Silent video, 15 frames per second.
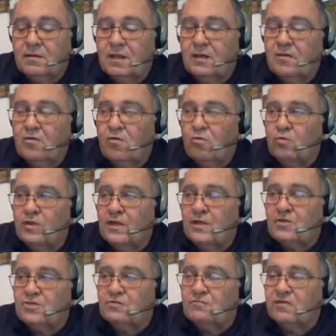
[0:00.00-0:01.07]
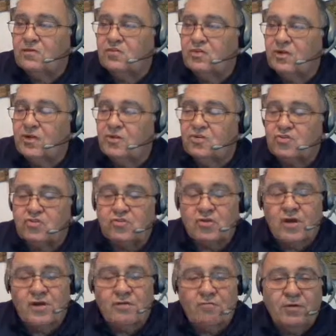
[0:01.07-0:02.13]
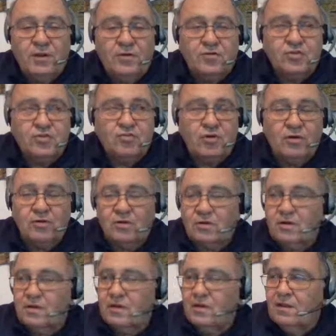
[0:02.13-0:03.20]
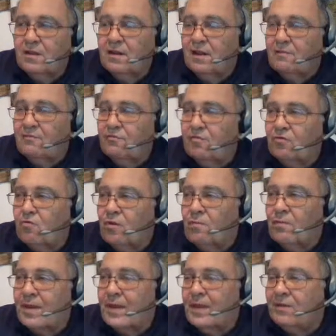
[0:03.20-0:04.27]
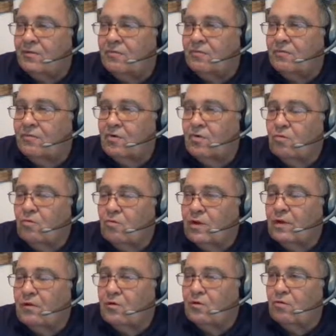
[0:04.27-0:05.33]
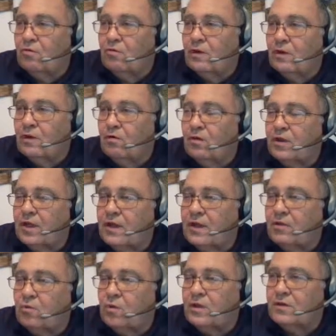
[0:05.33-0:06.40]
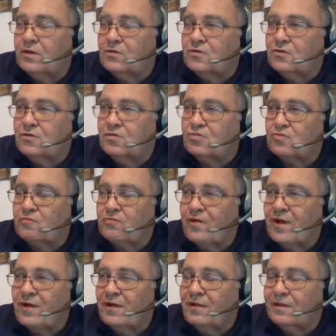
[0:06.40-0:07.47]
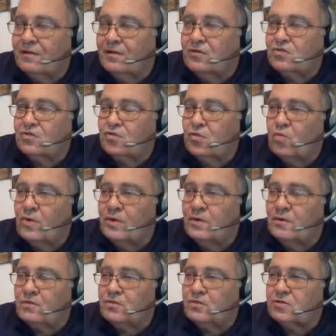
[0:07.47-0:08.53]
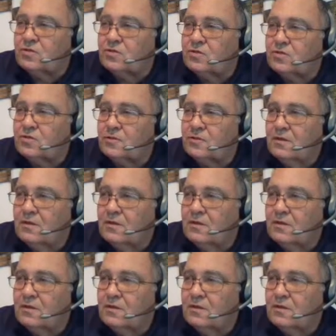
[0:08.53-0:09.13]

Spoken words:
like cold case investigations, trying to reconstruct it after going back and relocating witnesses or finding additional witnesses,